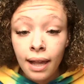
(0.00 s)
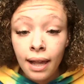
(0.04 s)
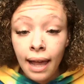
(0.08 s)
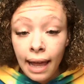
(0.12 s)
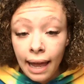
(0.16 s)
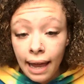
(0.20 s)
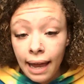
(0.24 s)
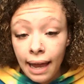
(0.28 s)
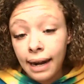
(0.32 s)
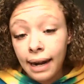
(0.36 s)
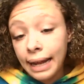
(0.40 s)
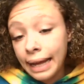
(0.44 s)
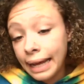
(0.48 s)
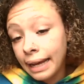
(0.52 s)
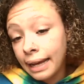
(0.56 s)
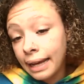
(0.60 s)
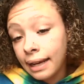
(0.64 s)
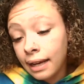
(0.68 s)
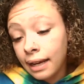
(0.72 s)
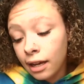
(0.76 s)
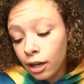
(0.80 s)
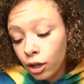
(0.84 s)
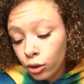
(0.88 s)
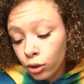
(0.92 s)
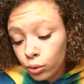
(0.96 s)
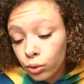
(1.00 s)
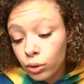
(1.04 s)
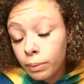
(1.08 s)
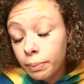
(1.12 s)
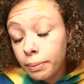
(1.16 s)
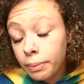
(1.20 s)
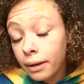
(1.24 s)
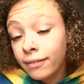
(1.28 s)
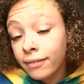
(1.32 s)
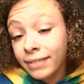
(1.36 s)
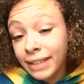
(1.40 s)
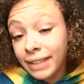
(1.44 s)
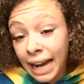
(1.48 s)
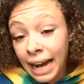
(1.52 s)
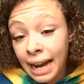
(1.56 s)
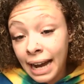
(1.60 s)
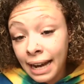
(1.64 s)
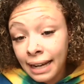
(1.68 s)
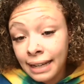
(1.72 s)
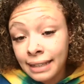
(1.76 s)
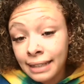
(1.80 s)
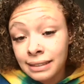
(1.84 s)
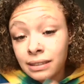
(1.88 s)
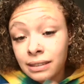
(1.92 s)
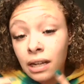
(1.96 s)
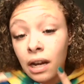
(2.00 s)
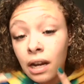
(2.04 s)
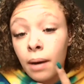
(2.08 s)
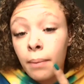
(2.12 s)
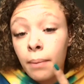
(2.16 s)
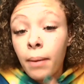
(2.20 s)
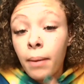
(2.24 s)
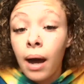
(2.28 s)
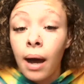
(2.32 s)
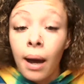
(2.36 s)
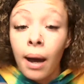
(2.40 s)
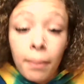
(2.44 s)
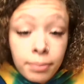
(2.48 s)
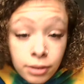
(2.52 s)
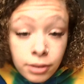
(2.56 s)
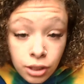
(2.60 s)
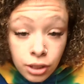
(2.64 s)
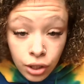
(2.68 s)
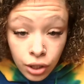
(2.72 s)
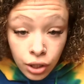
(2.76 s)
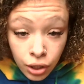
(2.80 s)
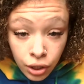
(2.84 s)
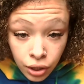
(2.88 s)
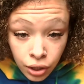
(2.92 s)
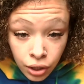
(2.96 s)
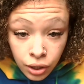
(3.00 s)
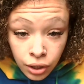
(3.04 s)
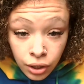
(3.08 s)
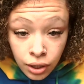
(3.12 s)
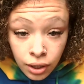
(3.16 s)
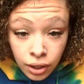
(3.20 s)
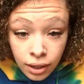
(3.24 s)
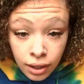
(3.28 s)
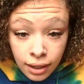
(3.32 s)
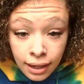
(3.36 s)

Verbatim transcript: had a group of guys come up to her